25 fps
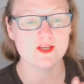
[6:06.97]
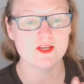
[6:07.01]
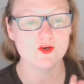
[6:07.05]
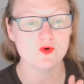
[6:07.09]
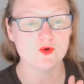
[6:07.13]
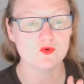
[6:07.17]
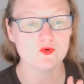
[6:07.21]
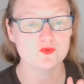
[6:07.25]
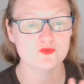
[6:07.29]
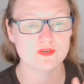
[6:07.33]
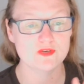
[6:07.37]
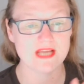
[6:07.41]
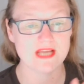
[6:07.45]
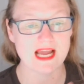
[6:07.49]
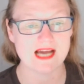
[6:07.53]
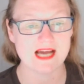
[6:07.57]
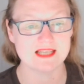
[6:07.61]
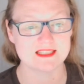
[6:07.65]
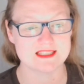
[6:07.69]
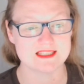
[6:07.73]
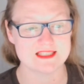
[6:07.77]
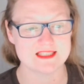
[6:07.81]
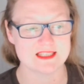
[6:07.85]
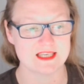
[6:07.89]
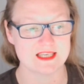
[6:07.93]
in all
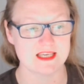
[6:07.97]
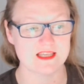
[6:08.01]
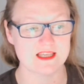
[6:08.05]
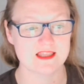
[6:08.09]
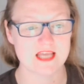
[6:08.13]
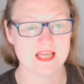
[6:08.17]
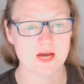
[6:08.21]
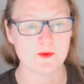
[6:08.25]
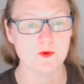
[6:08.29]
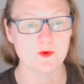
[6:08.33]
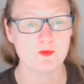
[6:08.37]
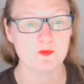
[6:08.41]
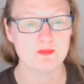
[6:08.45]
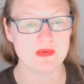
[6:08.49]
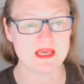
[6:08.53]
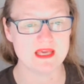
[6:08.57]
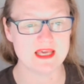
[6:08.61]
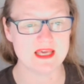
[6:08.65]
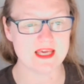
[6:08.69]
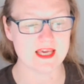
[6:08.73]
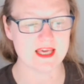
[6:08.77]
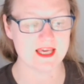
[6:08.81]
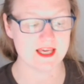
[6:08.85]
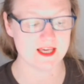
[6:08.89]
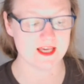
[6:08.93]
reality, there will
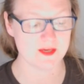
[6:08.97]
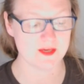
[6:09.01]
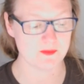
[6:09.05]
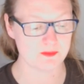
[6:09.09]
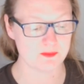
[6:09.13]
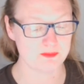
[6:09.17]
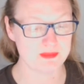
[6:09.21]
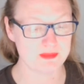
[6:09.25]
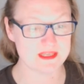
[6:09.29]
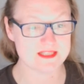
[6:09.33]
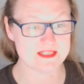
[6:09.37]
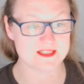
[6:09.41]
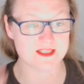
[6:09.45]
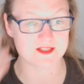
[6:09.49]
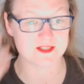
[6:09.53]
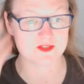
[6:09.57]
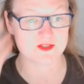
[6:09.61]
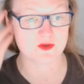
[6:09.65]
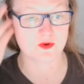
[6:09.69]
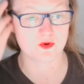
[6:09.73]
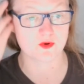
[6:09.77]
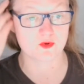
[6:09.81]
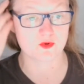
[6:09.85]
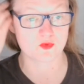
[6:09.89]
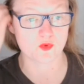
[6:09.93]
be a business
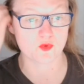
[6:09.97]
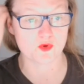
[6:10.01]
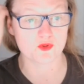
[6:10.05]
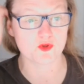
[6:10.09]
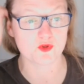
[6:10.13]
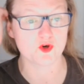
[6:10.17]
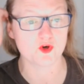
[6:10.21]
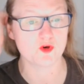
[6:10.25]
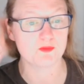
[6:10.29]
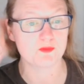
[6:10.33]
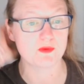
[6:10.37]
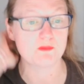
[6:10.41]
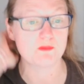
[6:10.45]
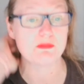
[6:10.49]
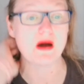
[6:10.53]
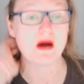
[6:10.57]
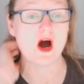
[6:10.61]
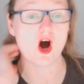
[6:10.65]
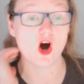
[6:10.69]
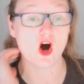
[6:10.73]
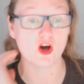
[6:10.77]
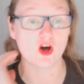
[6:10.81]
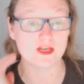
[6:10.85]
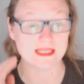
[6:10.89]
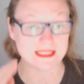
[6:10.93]
growth hub
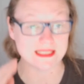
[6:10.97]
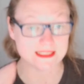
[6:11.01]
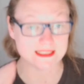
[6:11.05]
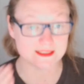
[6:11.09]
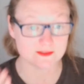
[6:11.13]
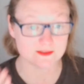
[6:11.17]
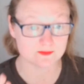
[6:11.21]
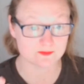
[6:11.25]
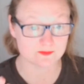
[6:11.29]
partner,